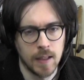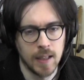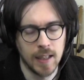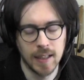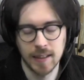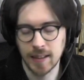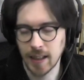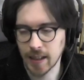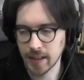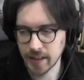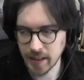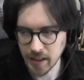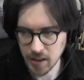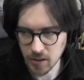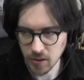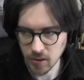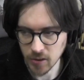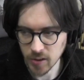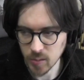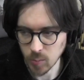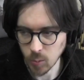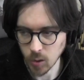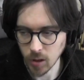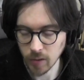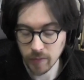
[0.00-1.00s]
This actually
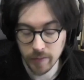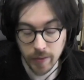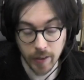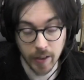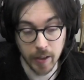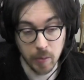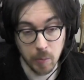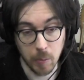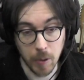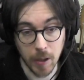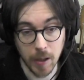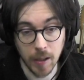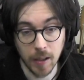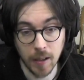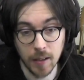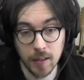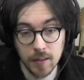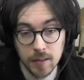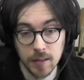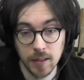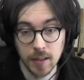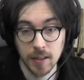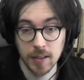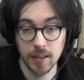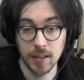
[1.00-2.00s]
does work very
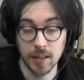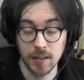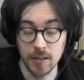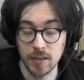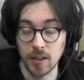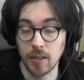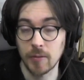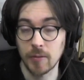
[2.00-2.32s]
well. It's